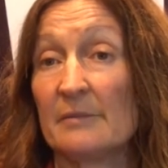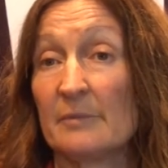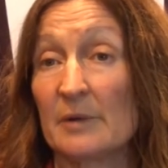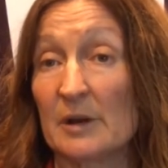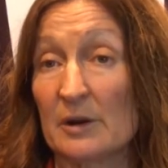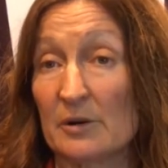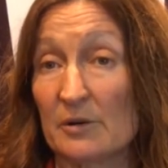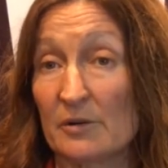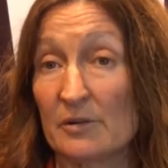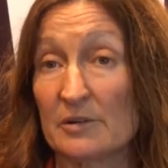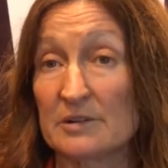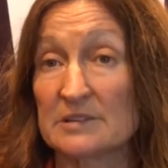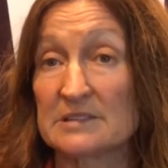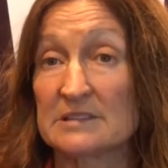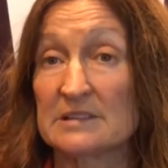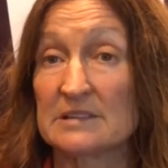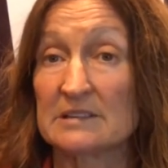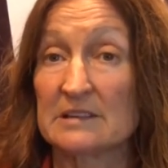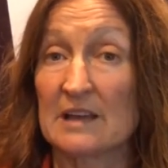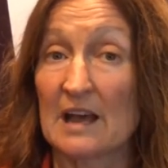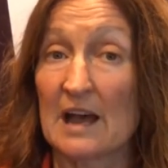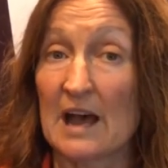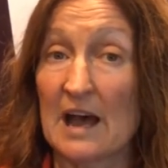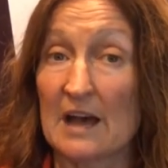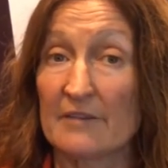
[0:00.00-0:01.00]
because
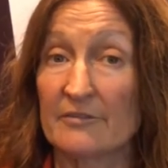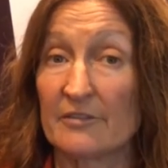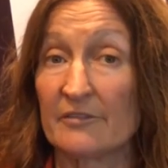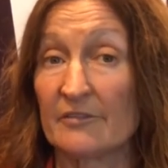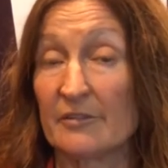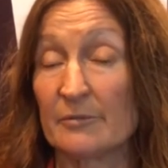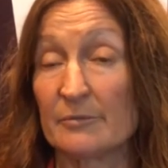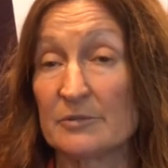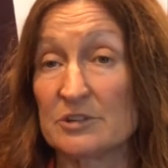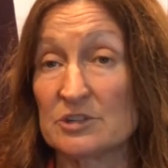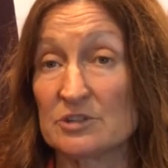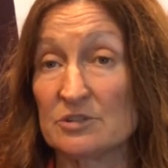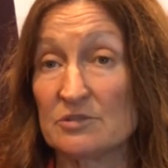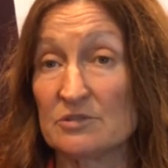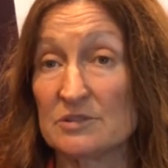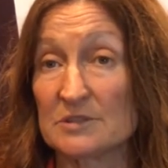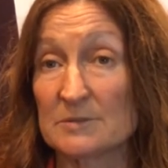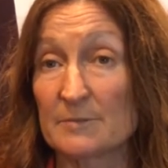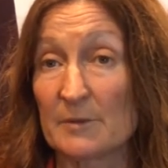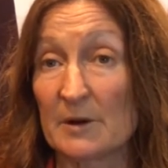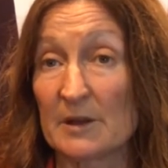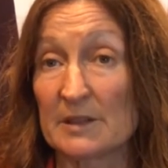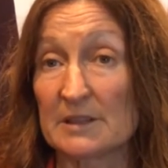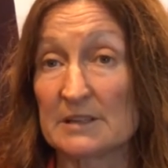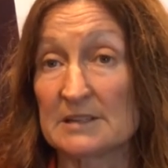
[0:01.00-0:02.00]
half of it was
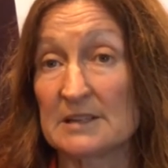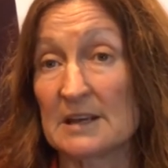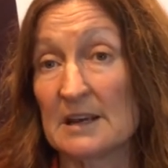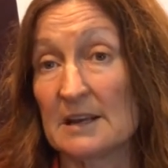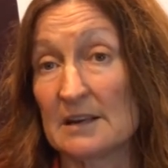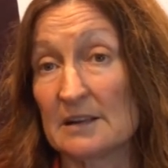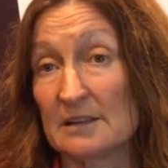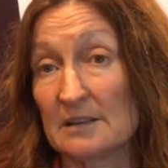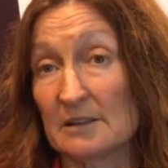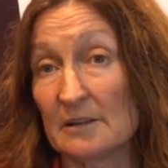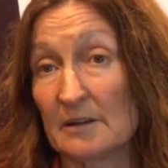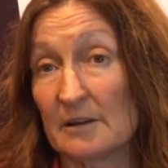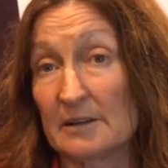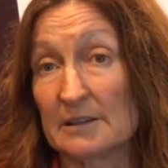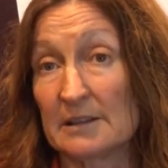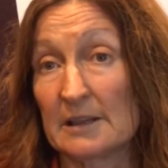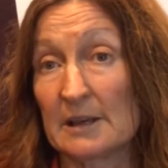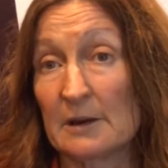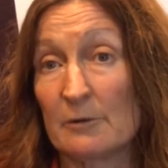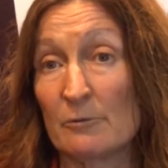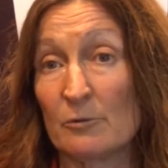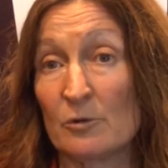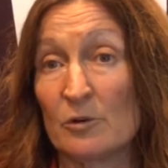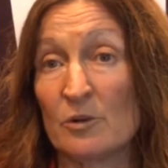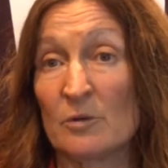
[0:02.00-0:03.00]
used by the tenant, like
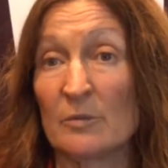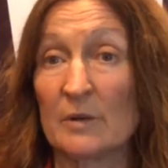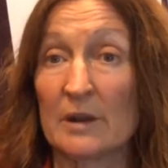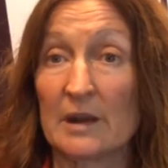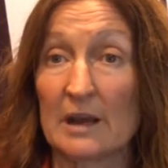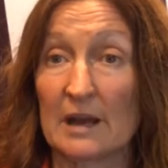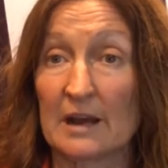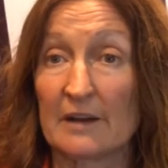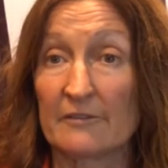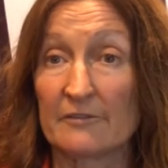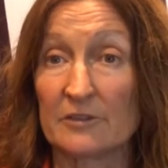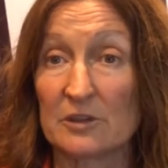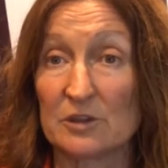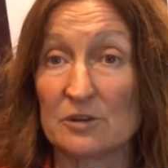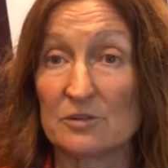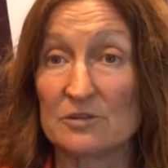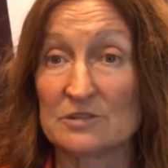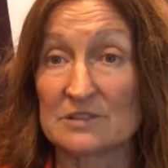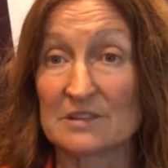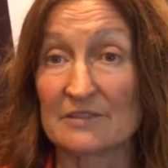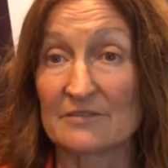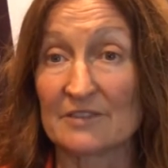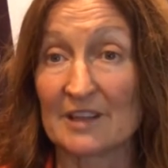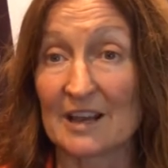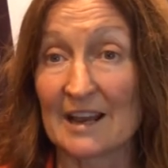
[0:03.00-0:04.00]
their room, and half the
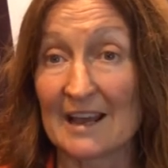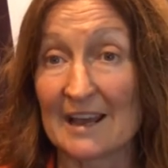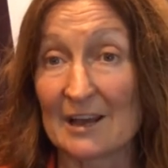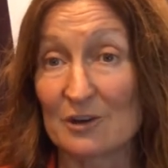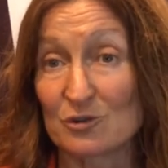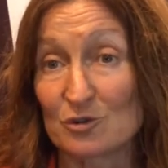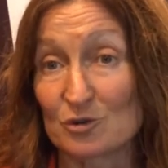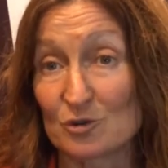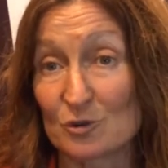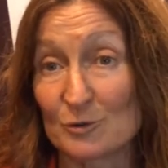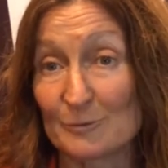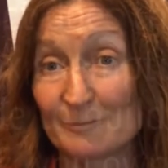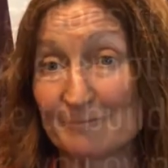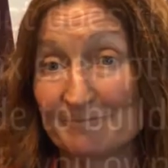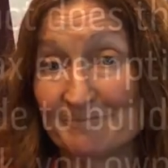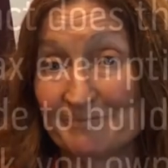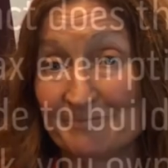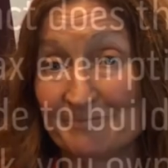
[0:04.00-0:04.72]
use of the lounge room.